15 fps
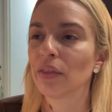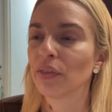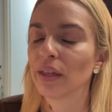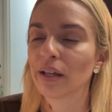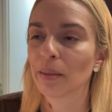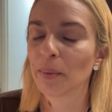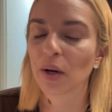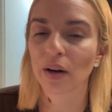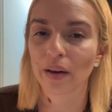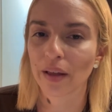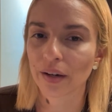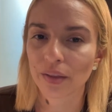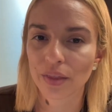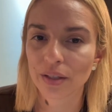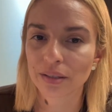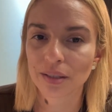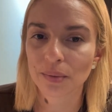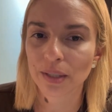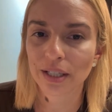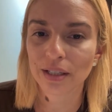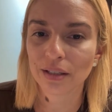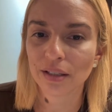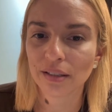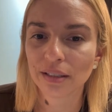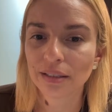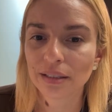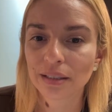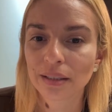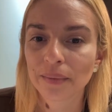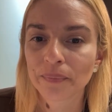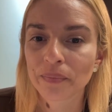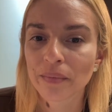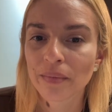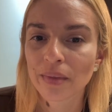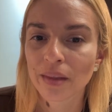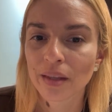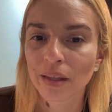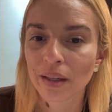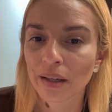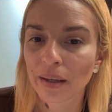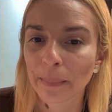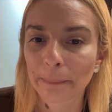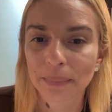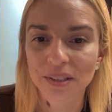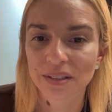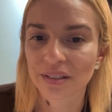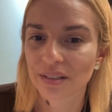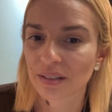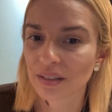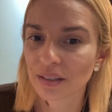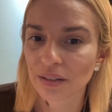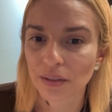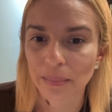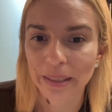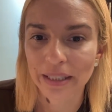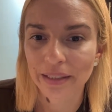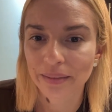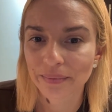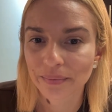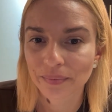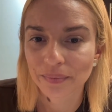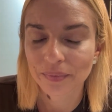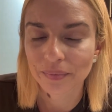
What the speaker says: think about a lot of things the way he does. But still, man,